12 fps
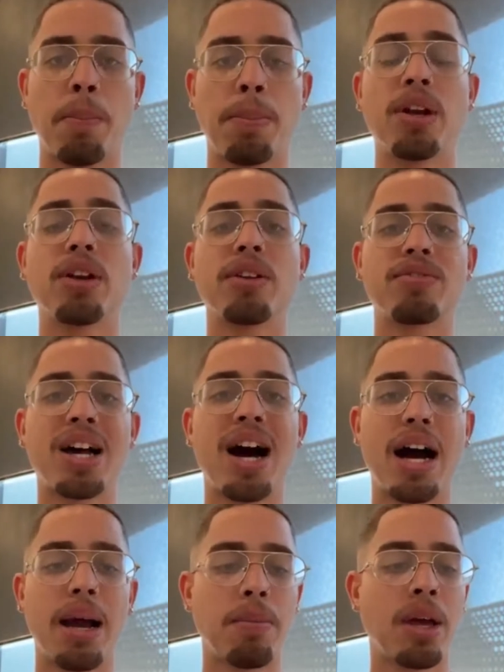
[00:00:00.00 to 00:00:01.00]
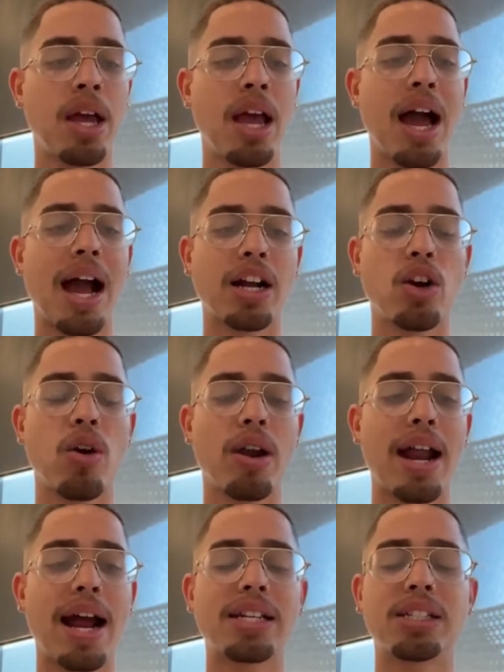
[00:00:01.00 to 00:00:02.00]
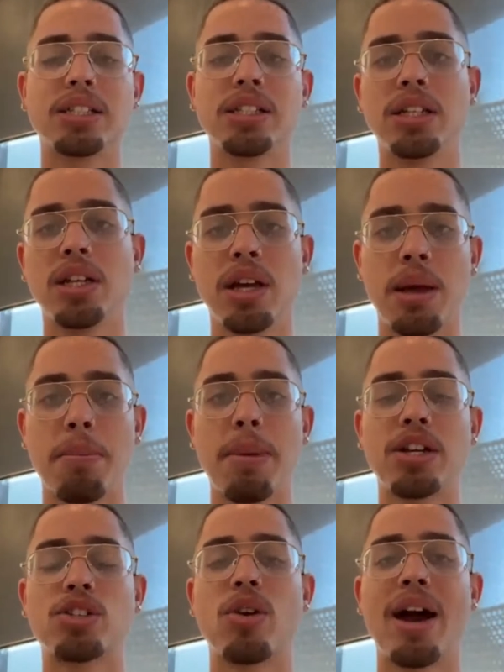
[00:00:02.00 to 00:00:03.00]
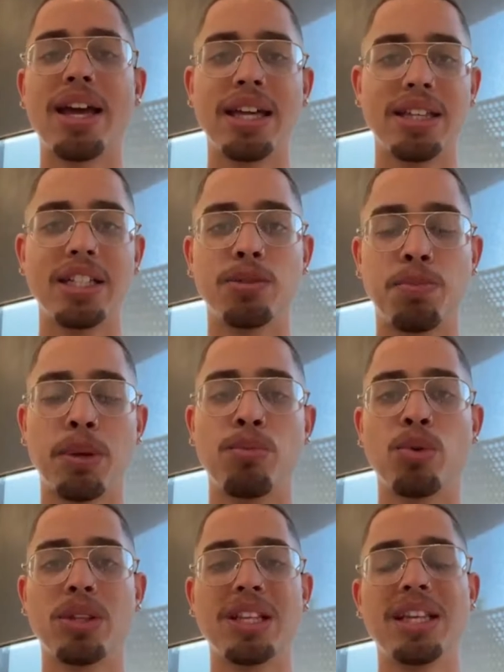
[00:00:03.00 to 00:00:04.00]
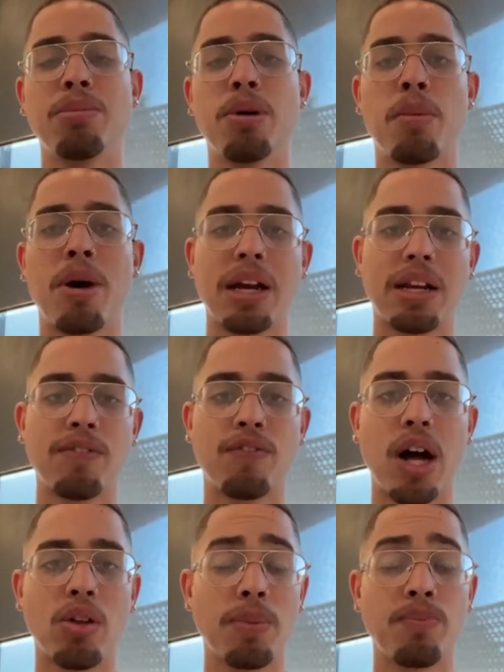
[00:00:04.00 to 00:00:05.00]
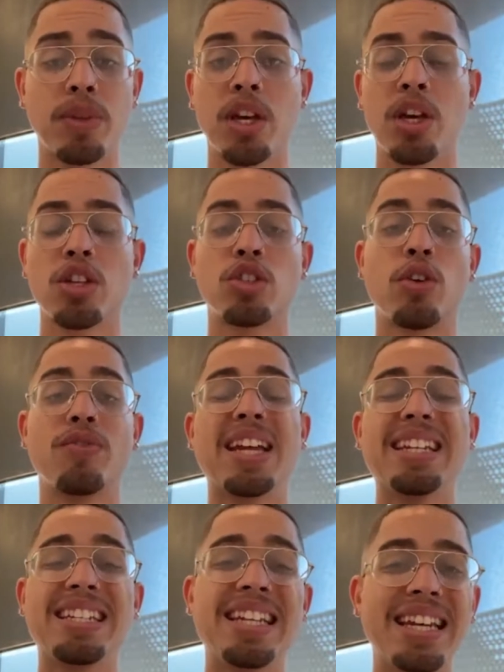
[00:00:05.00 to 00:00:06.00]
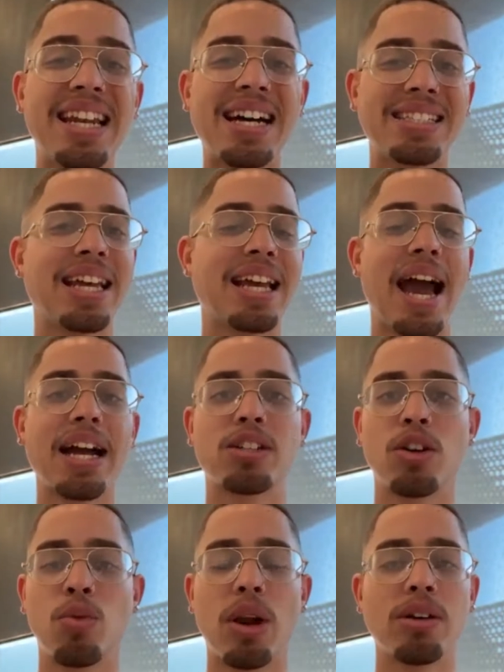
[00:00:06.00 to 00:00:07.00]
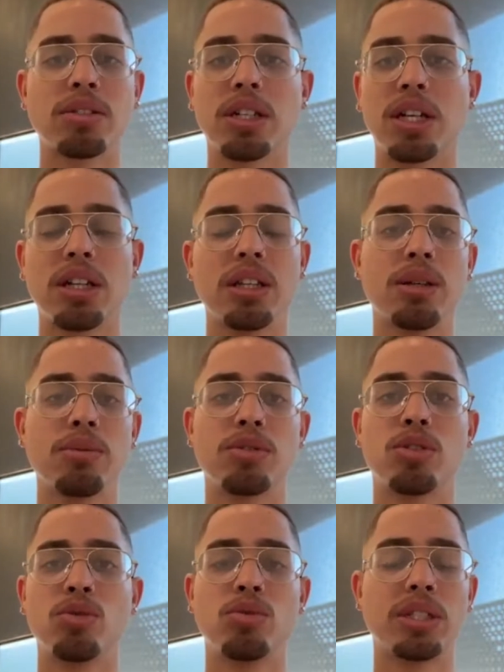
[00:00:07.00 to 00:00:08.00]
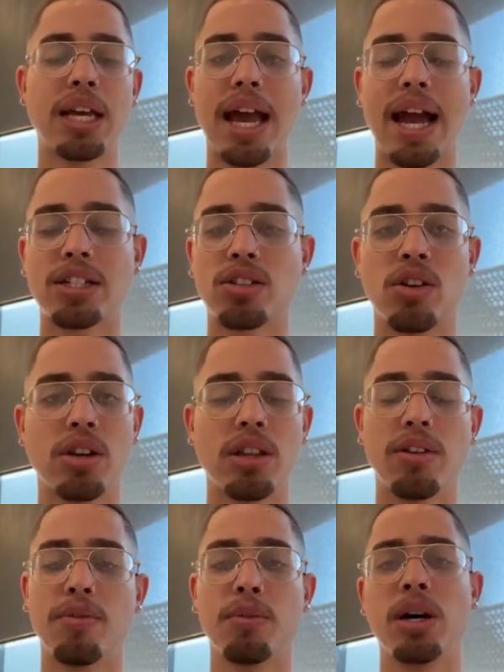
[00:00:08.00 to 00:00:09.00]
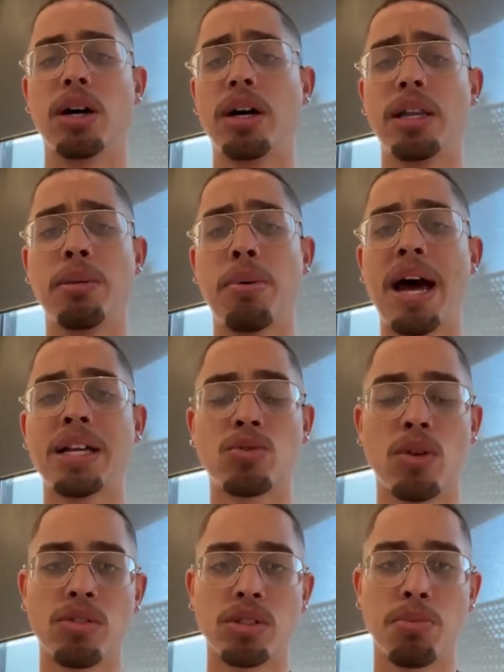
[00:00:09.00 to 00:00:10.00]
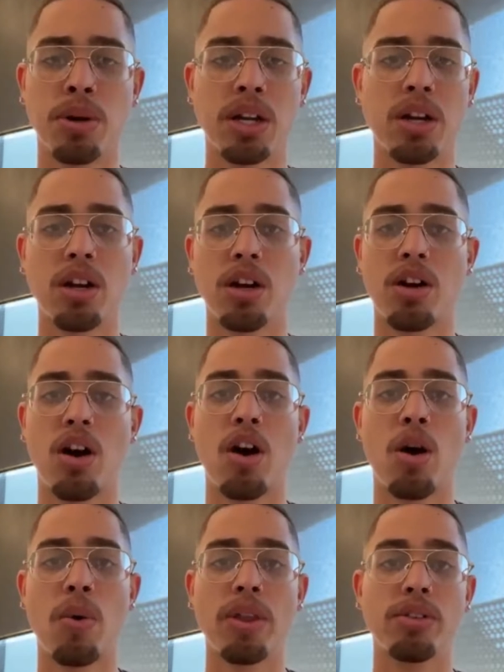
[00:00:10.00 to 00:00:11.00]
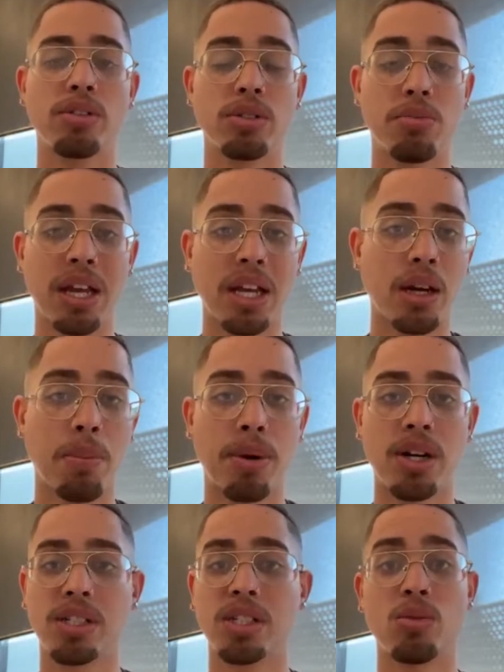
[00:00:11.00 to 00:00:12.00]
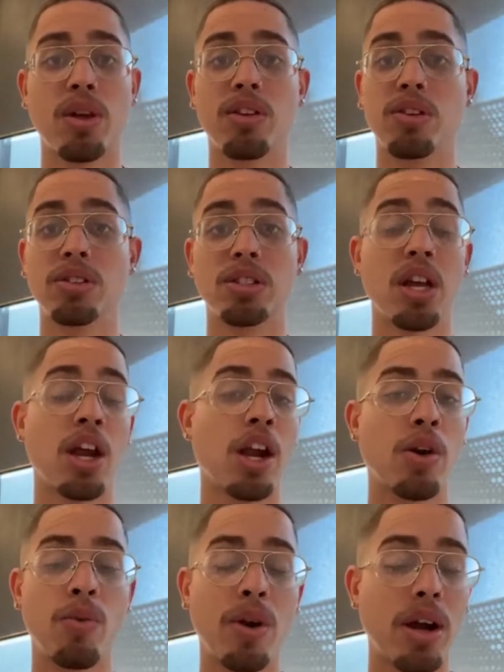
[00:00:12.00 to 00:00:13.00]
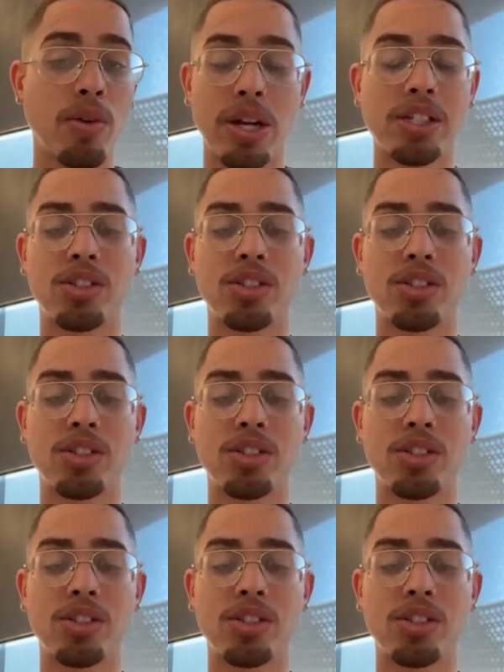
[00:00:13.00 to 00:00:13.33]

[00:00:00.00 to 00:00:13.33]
period of time, I can go ahead and actually make sure I hit these people with email marketing follow-up. So if they did not take action on what I was looking them to take action on in the past, whether it was booking a call, whether it was making a purchase, whether it was